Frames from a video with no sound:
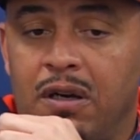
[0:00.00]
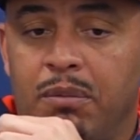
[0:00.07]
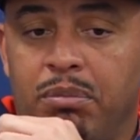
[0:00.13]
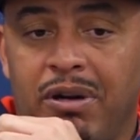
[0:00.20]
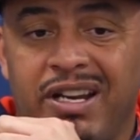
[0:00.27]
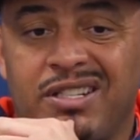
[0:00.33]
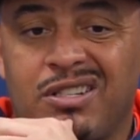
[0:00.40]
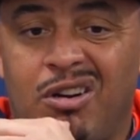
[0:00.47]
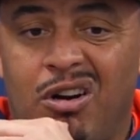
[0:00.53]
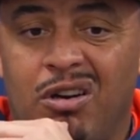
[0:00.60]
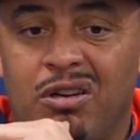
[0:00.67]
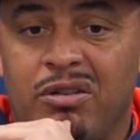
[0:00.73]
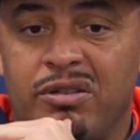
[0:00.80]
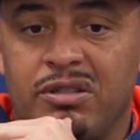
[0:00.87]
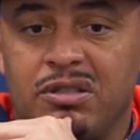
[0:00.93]
Bryce
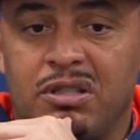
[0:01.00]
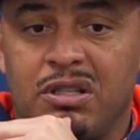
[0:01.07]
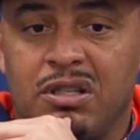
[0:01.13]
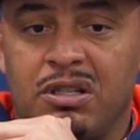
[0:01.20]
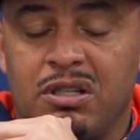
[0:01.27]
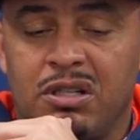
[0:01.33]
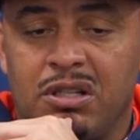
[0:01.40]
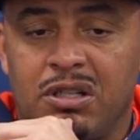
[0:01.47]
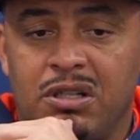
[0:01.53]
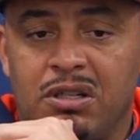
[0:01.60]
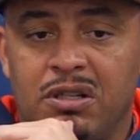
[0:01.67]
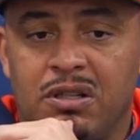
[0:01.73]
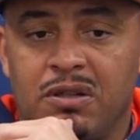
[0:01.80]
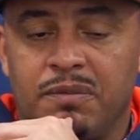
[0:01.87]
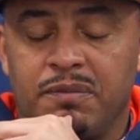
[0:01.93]
Carter is
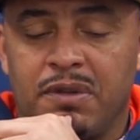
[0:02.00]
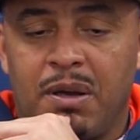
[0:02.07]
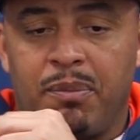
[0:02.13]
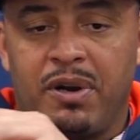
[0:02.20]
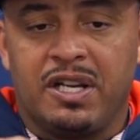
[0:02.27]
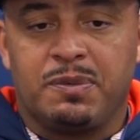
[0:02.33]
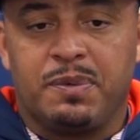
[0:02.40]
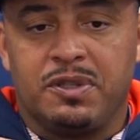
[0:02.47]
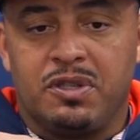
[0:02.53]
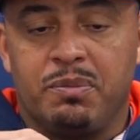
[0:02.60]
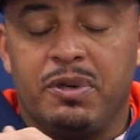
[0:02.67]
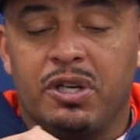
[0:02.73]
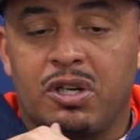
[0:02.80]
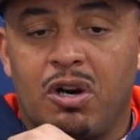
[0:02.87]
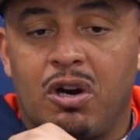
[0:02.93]
not Bryce, but
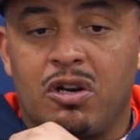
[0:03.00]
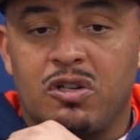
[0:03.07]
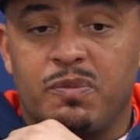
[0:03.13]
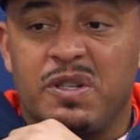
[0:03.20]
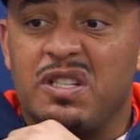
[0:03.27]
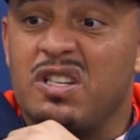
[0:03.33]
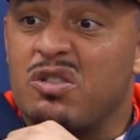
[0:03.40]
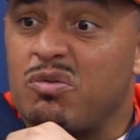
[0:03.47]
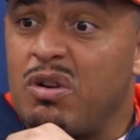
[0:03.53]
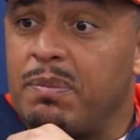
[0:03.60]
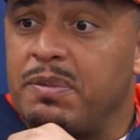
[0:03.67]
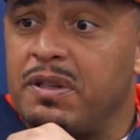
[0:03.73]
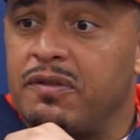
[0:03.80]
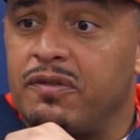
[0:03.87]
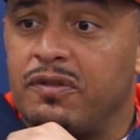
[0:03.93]
Jameer Carter's been
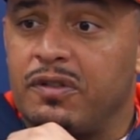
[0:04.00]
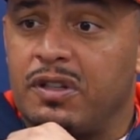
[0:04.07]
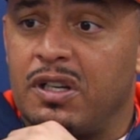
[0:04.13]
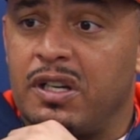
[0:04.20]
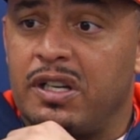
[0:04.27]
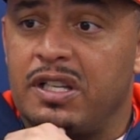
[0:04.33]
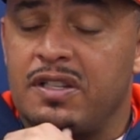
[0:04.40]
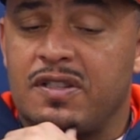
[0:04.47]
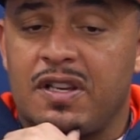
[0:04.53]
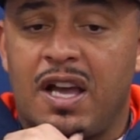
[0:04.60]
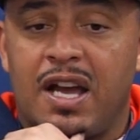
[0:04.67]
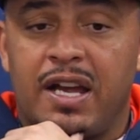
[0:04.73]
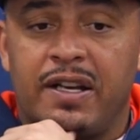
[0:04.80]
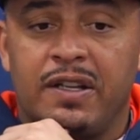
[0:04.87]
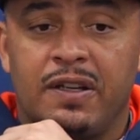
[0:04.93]
disruptive
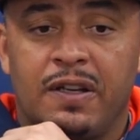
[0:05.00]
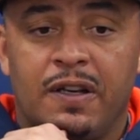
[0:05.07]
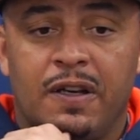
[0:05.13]
inside.